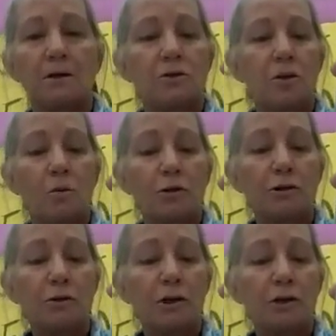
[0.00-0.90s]
So what
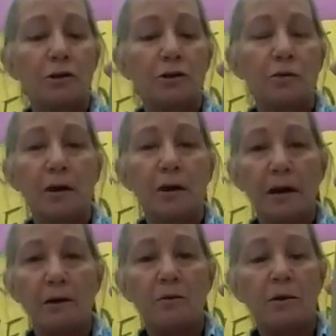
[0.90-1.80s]
you can do
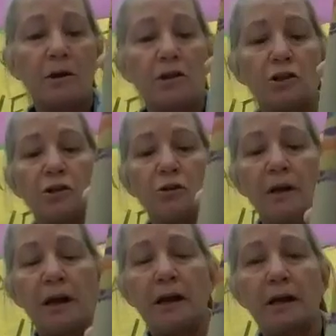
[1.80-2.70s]
now is you
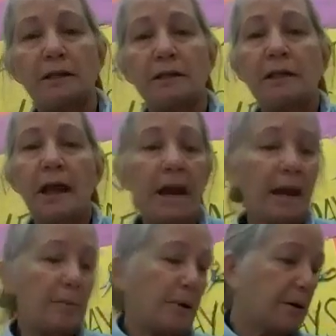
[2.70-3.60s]
can tape